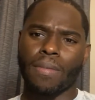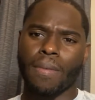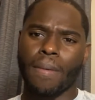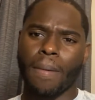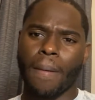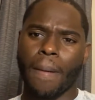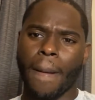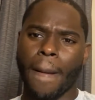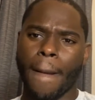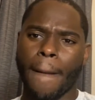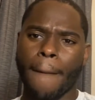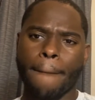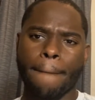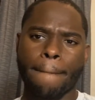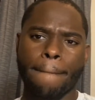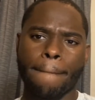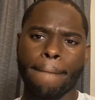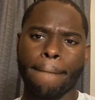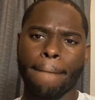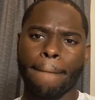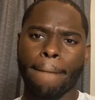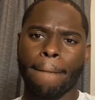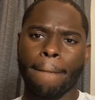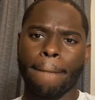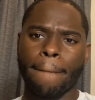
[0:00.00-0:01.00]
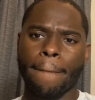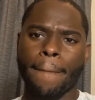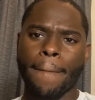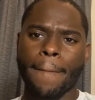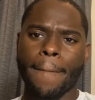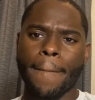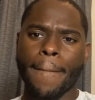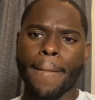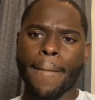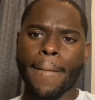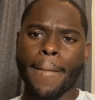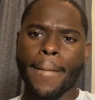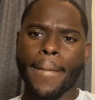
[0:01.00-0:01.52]

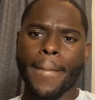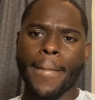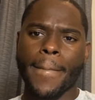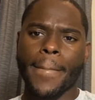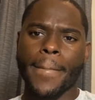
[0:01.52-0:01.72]
Nobody speaks.